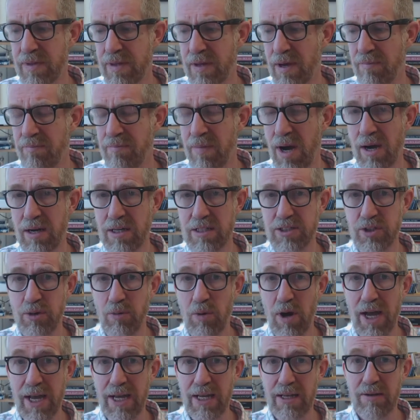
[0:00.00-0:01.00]
Mark
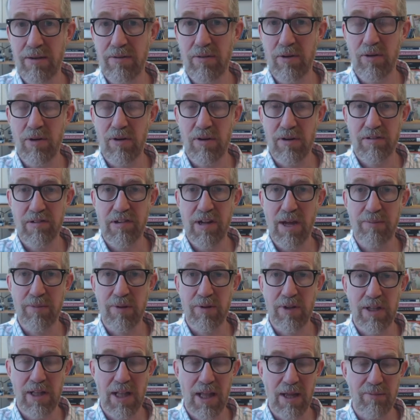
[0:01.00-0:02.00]
Twain, or Samuel
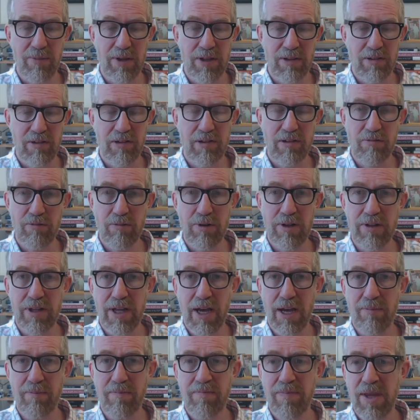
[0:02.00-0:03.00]
Clemens, his real
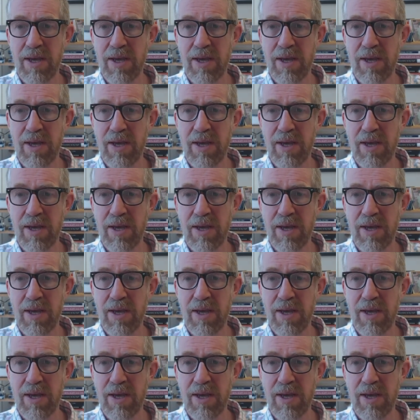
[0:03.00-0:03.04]
name.